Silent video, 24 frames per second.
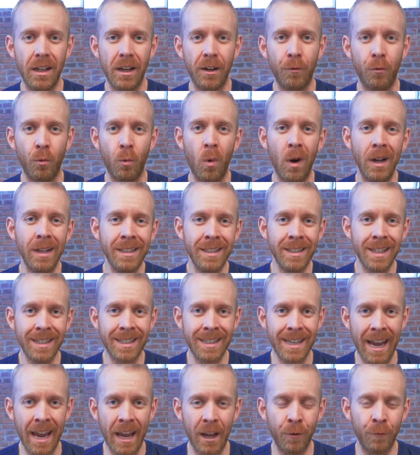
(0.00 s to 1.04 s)
of 1 to
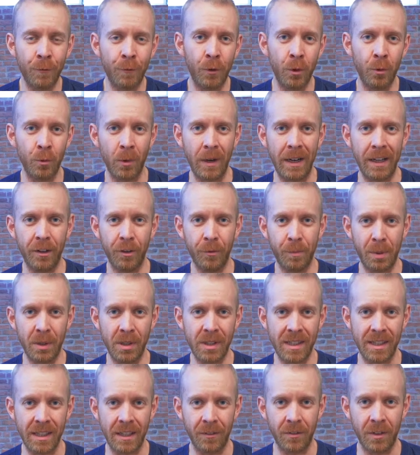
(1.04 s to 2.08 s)
10 for rate of
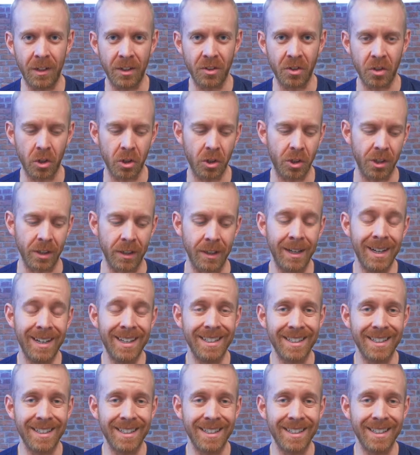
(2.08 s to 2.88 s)
perceived exertion.